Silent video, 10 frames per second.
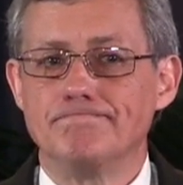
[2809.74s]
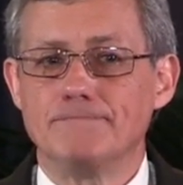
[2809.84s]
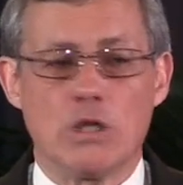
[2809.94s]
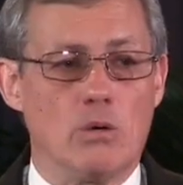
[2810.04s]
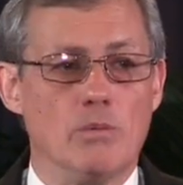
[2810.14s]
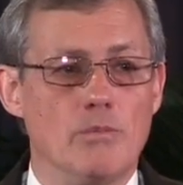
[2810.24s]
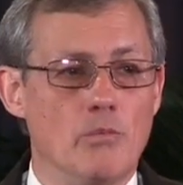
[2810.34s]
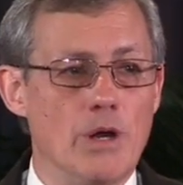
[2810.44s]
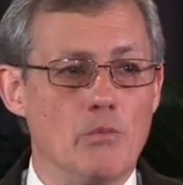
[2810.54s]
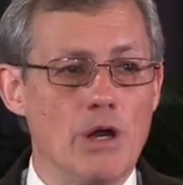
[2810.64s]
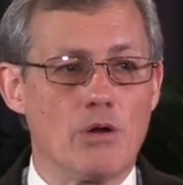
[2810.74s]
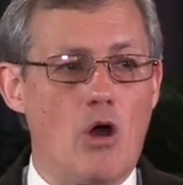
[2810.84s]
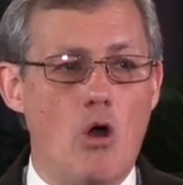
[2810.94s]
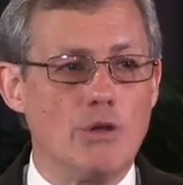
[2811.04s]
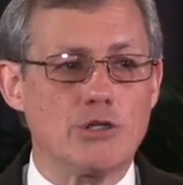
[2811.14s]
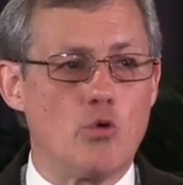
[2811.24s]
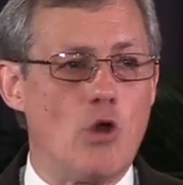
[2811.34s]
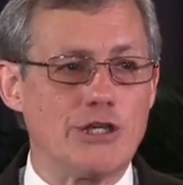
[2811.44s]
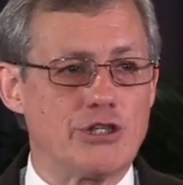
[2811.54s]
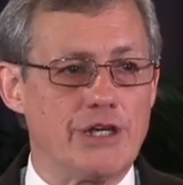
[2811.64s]
you know, we're, we're always
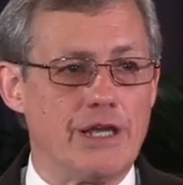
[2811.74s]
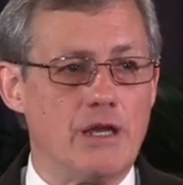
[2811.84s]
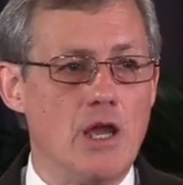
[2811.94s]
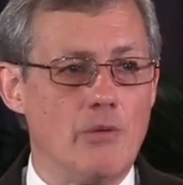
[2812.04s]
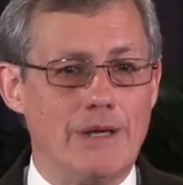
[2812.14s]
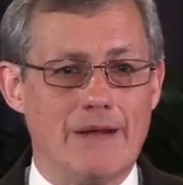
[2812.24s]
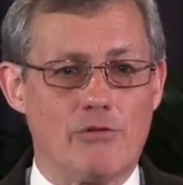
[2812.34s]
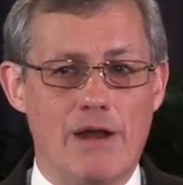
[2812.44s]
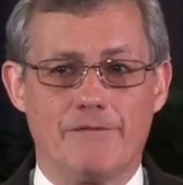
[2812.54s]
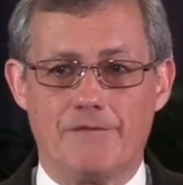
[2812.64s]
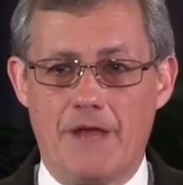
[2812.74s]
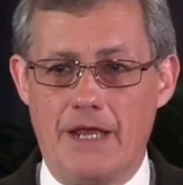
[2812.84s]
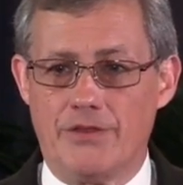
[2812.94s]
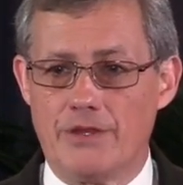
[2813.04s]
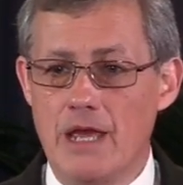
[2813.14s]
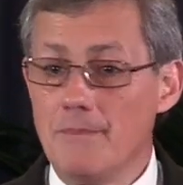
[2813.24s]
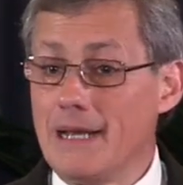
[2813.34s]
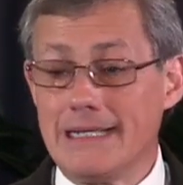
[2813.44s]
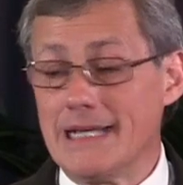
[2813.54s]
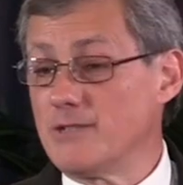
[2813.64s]
questioning. We never have faith.
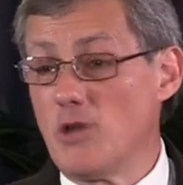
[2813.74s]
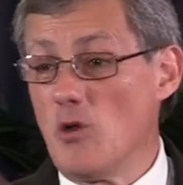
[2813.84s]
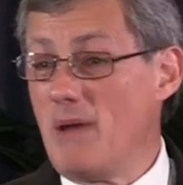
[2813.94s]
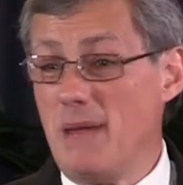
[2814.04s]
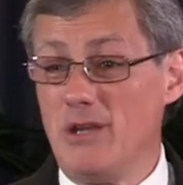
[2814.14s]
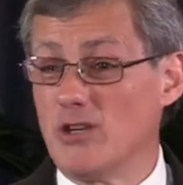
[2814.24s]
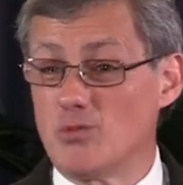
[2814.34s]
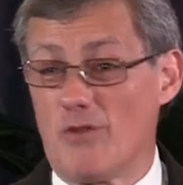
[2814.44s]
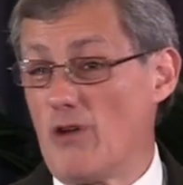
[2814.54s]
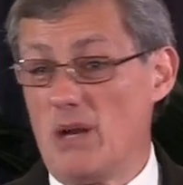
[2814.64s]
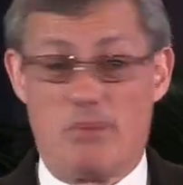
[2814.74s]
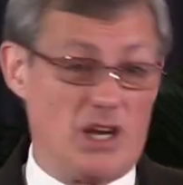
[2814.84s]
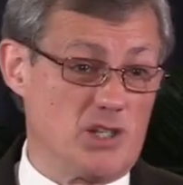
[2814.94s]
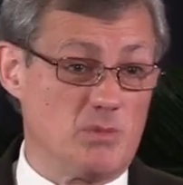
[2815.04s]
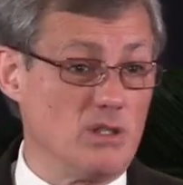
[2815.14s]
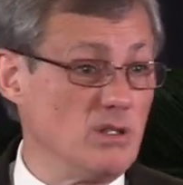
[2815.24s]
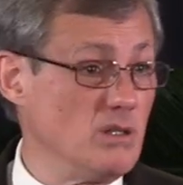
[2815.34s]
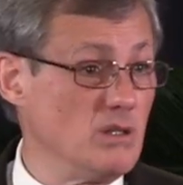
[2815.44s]
Many times we obey because we're afraid of punishment.